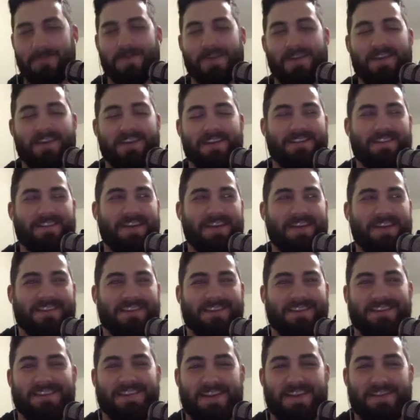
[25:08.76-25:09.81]
because that
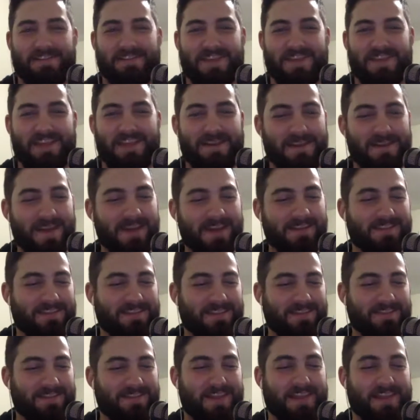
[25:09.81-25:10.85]
is stuff that
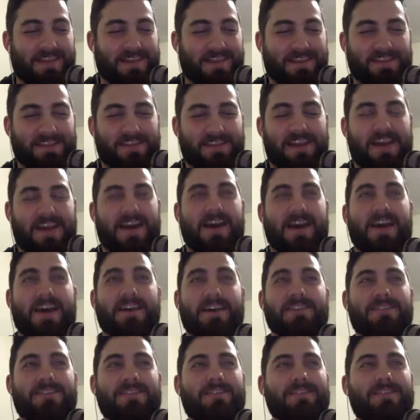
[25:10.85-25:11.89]
is
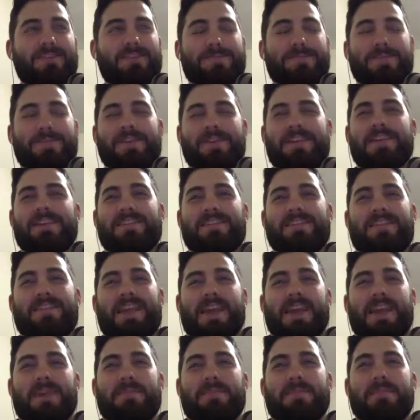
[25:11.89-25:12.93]
super easy
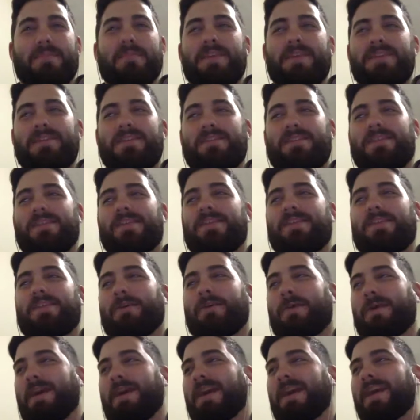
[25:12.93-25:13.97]
and a breeze to
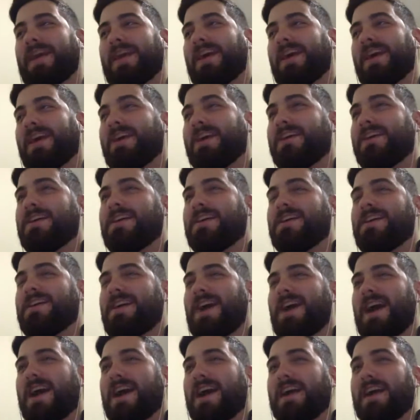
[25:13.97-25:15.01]
do in
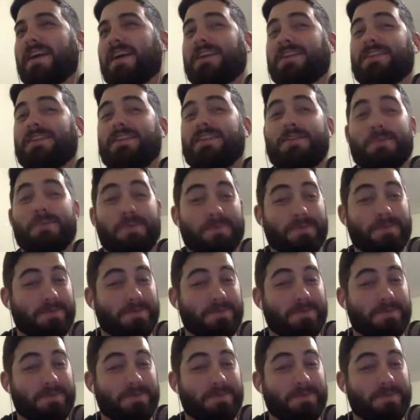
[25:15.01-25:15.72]
Ionic 2.